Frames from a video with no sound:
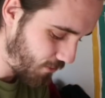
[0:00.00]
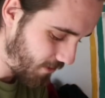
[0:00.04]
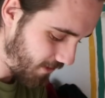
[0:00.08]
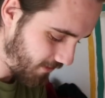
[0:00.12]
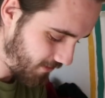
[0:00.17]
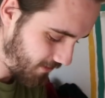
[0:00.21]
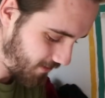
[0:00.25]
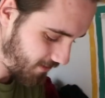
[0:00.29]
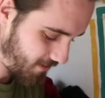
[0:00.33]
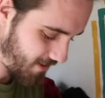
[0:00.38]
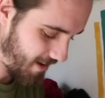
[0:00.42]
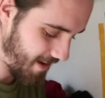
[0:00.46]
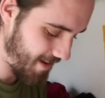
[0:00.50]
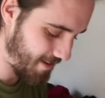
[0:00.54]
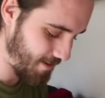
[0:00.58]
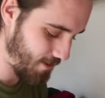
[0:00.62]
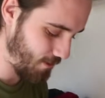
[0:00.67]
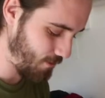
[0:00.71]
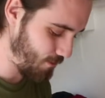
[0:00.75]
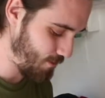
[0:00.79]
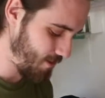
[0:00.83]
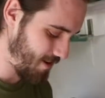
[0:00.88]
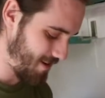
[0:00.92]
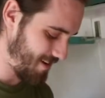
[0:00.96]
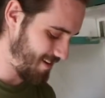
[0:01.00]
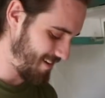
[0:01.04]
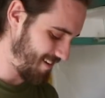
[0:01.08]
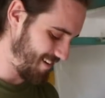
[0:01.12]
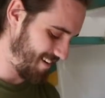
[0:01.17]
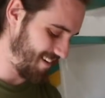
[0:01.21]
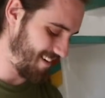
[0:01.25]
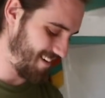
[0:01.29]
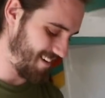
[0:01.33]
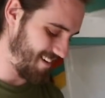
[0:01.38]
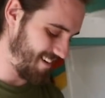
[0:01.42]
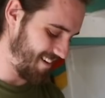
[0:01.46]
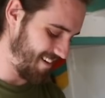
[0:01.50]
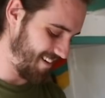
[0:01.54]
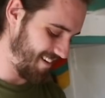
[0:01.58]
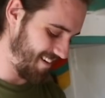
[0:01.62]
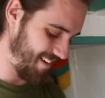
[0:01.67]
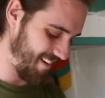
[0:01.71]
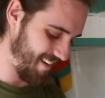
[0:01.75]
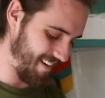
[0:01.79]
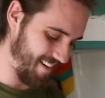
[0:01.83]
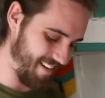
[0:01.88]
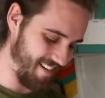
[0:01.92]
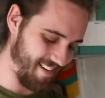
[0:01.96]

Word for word: this is a good one.